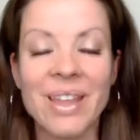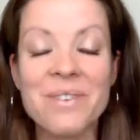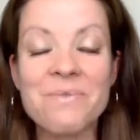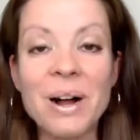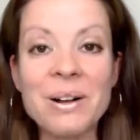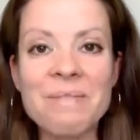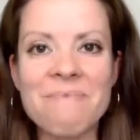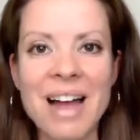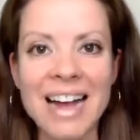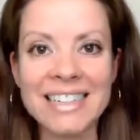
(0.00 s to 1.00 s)
Welcome
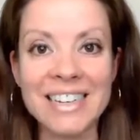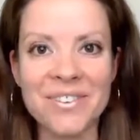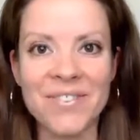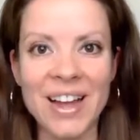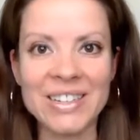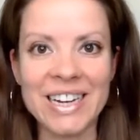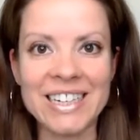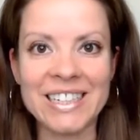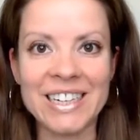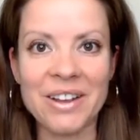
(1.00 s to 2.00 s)
back to the
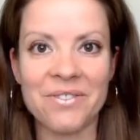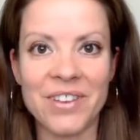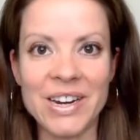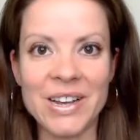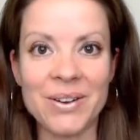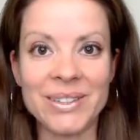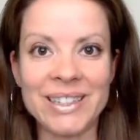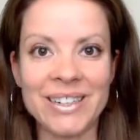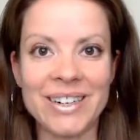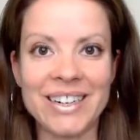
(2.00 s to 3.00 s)
Foundation video
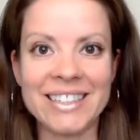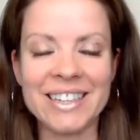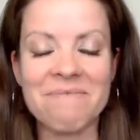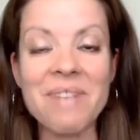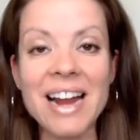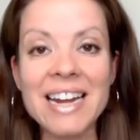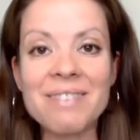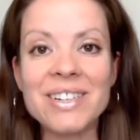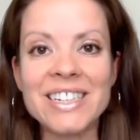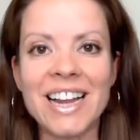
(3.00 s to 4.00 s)
series. My name
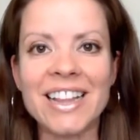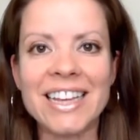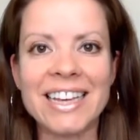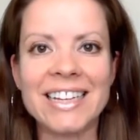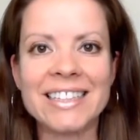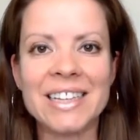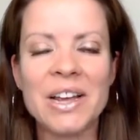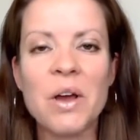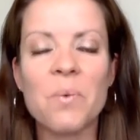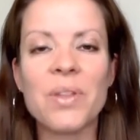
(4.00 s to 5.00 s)
is Shelly Hitz
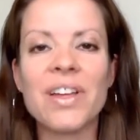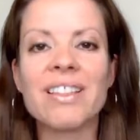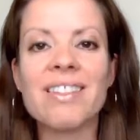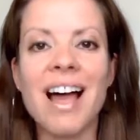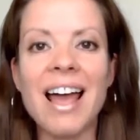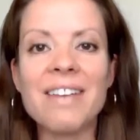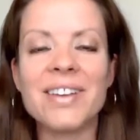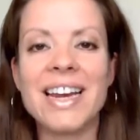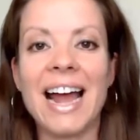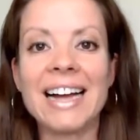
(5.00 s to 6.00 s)
with Alive
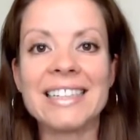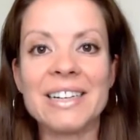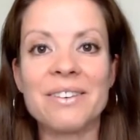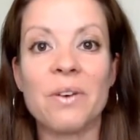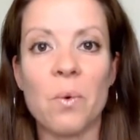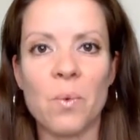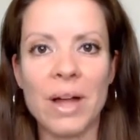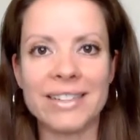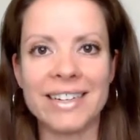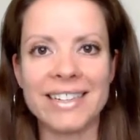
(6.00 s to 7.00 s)
and Active
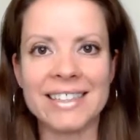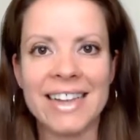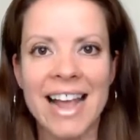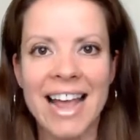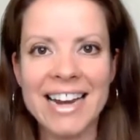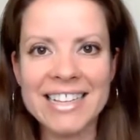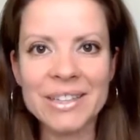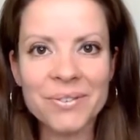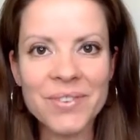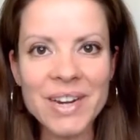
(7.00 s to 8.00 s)
Wellness. And in
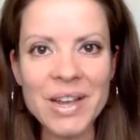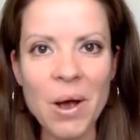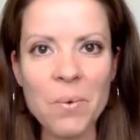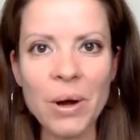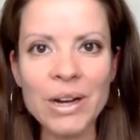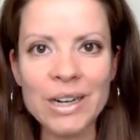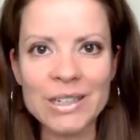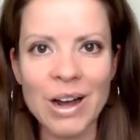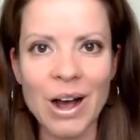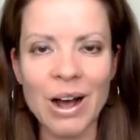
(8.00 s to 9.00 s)
this video, we're going to
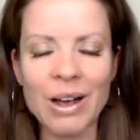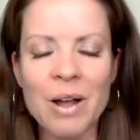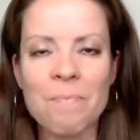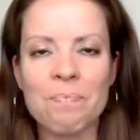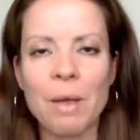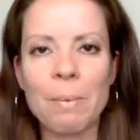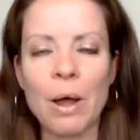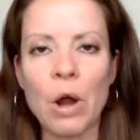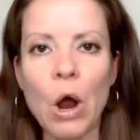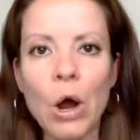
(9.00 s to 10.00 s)
talk
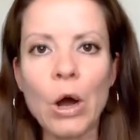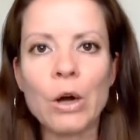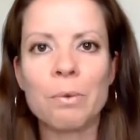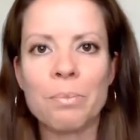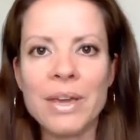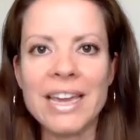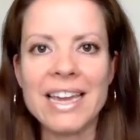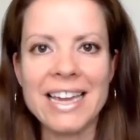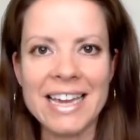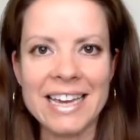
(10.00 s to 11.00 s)
about
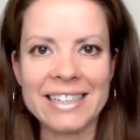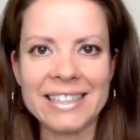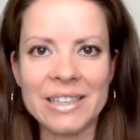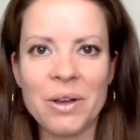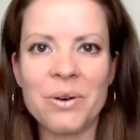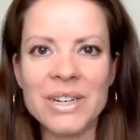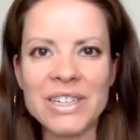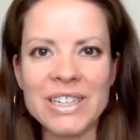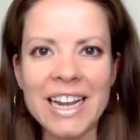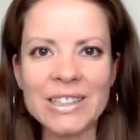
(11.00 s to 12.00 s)
RPEs, which
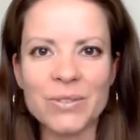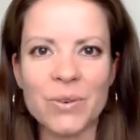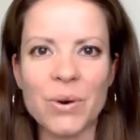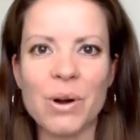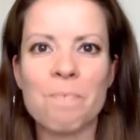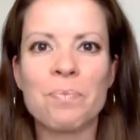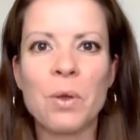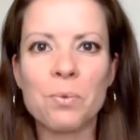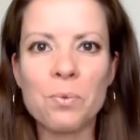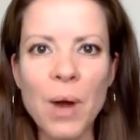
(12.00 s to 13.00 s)
stands for
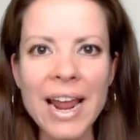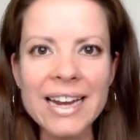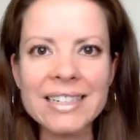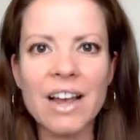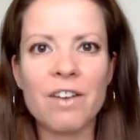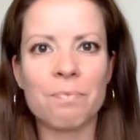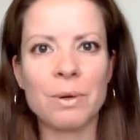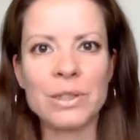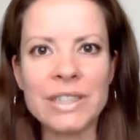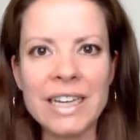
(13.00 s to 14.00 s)
Rate of
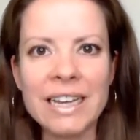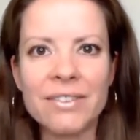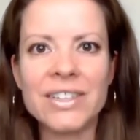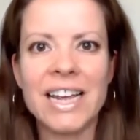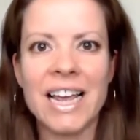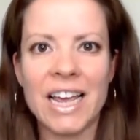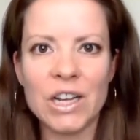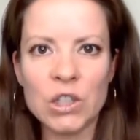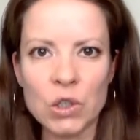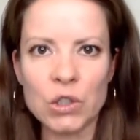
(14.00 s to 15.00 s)
Perceived
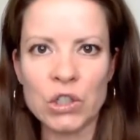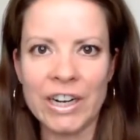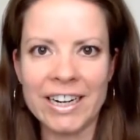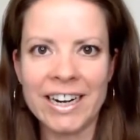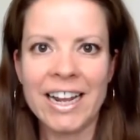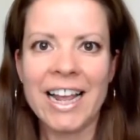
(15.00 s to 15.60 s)
Exertion.